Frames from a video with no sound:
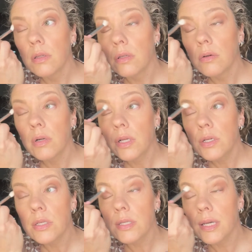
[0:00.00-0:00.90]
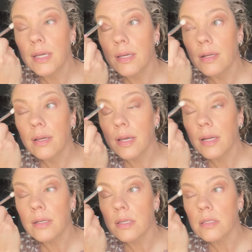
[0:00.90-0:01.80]
what I just did and kind
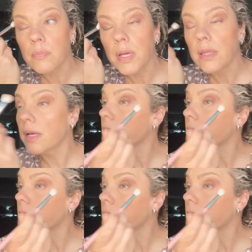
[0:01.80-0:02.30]
of dissipate that a